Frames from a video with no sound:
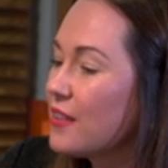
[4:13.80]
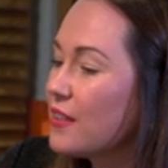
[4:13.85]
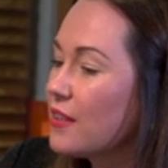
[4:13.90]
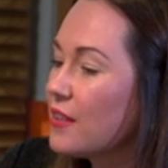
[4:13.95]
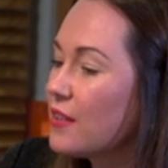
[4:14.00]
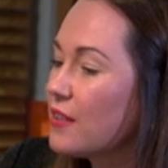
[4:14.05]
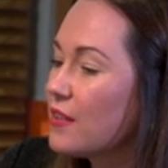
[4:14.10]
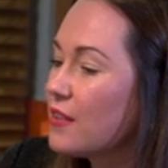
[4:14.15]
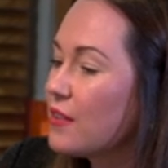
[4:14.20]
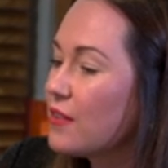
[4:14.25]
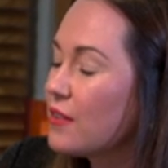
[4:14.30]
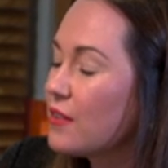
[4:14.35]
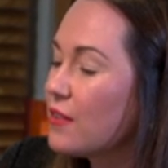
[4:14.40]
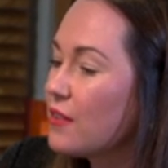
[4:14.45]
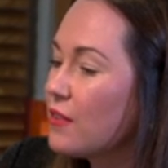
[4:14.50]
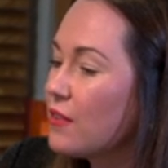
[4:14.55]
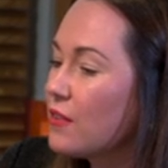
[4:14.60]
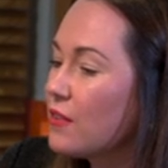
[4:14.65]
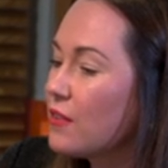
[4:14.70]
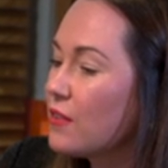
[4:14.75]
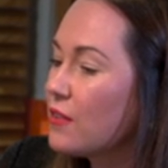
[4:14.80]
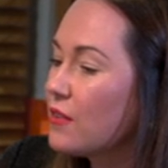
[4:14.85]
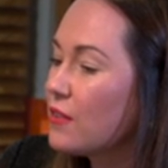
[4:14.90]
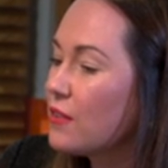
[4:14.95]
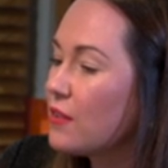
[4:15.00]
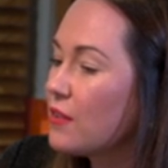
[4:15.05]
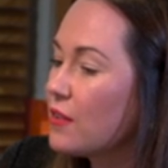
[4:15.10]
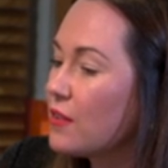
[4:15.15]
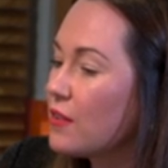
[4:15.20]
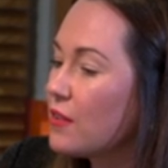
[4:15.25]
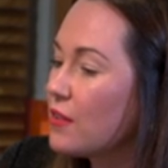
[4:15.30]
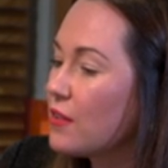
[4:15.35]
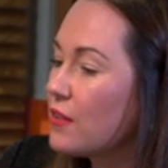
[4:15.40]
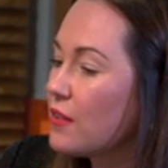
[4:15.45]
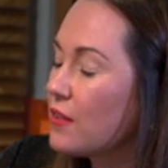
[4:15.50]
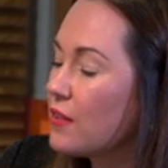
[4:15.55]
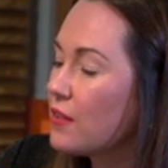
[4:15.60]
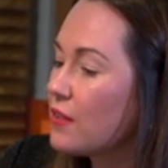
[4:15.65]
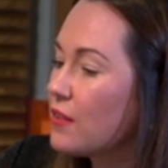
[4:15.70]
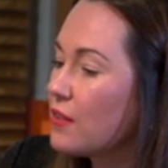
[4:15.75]

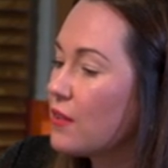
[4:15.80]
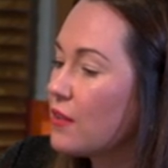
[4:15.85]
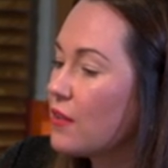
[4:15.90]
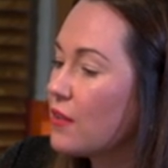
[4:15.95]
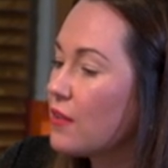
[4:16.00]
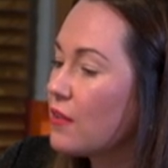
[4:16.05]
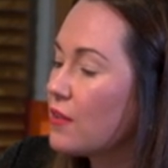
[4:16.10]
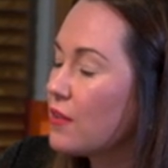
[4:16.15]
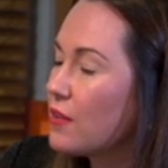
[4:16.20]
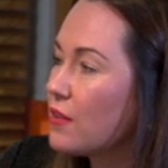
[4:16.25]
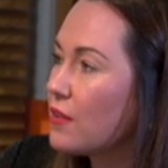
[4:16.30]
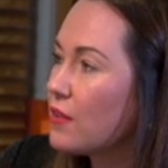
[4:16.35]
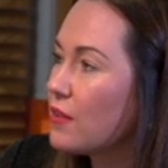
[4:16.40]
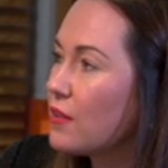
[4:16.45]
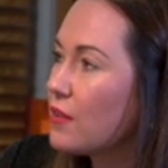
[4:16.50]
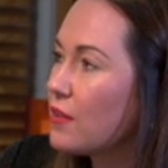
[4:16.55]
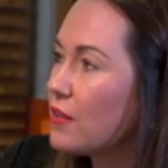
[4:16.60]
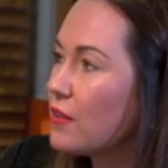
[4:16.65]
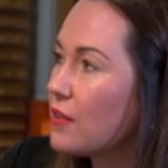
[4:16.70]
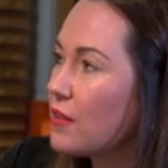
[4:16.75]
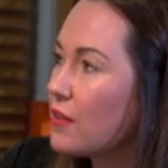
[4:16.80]
(silent)